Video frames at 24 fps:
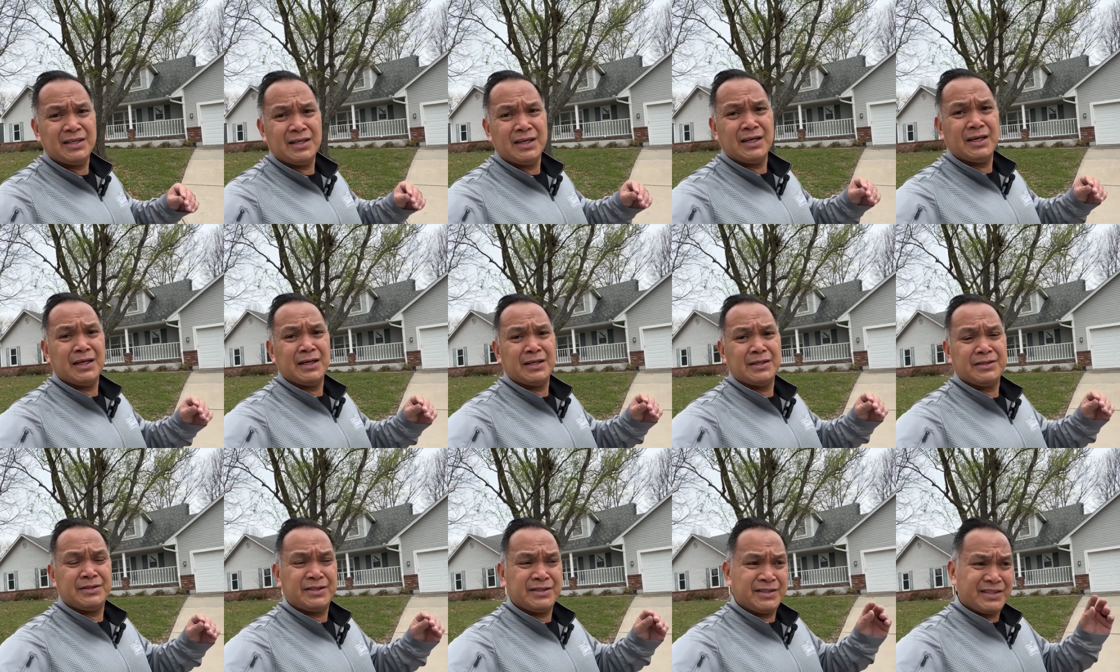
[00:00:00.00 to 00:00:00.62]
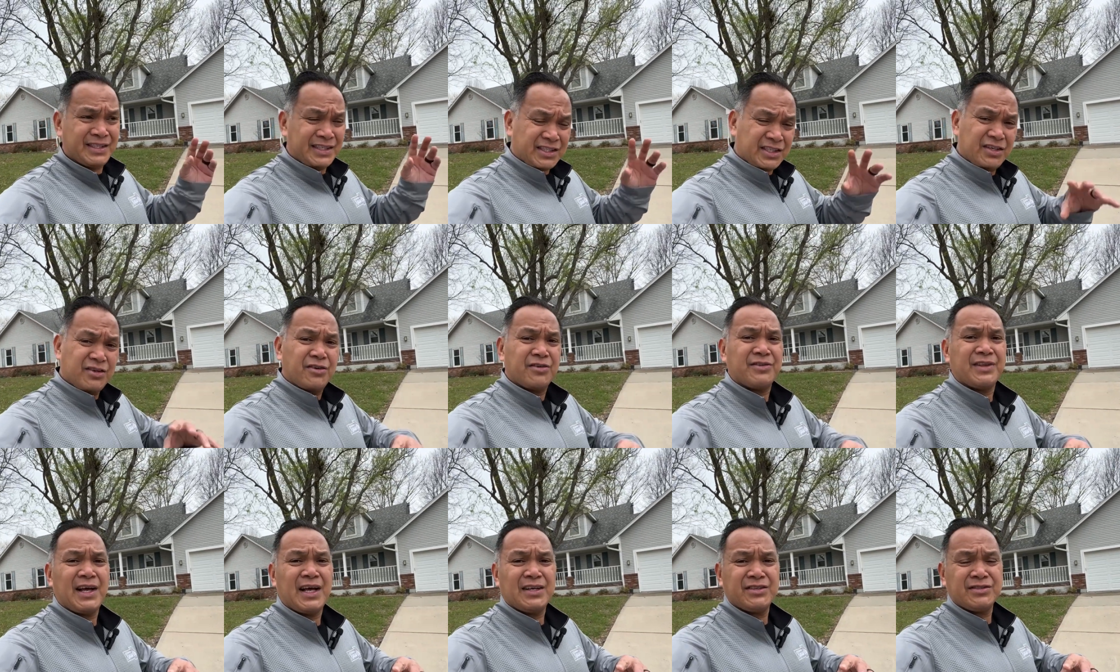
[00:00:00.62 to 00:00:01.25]
to
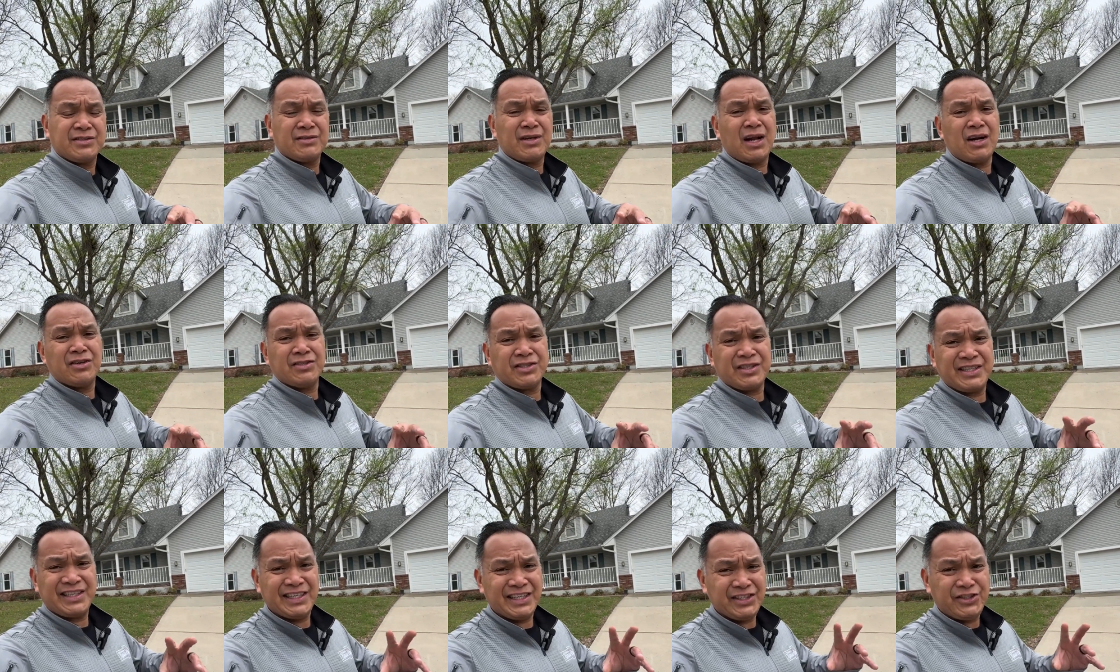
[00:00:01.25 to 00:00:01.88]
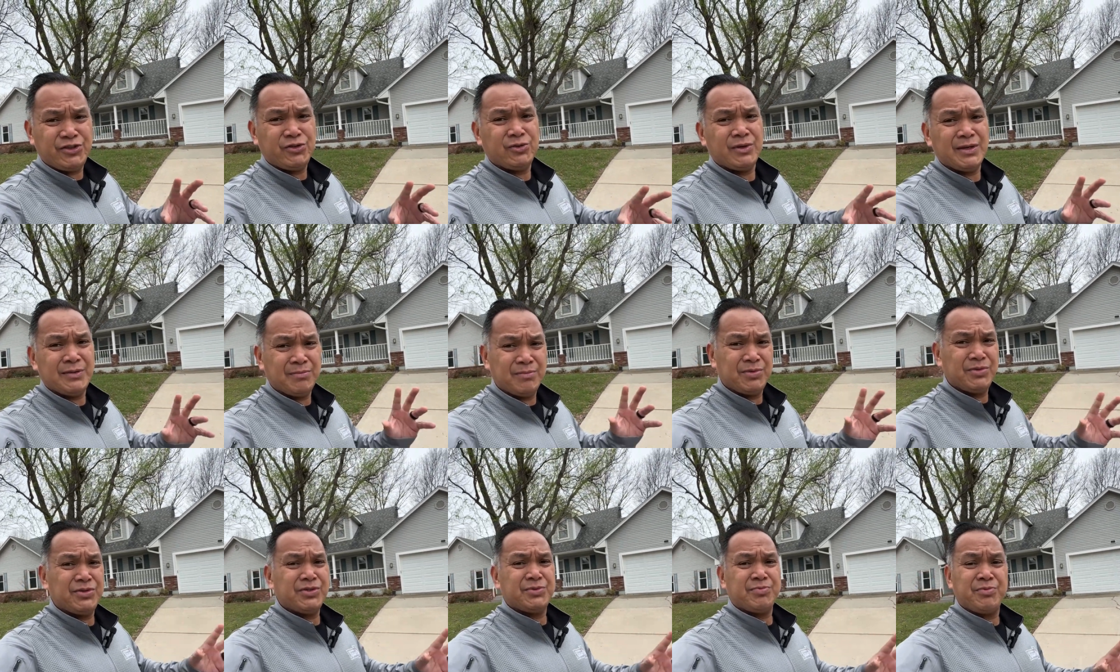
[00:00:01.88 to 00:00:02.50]
$600,000 can get you in
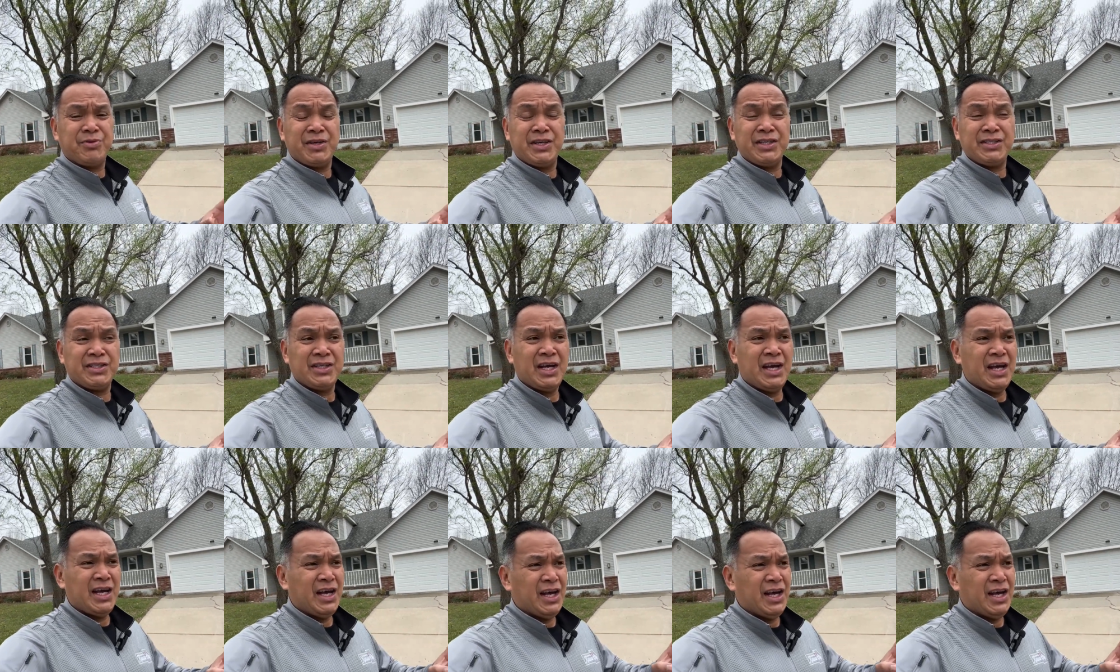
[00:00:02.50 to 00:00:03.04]
Blue Springs.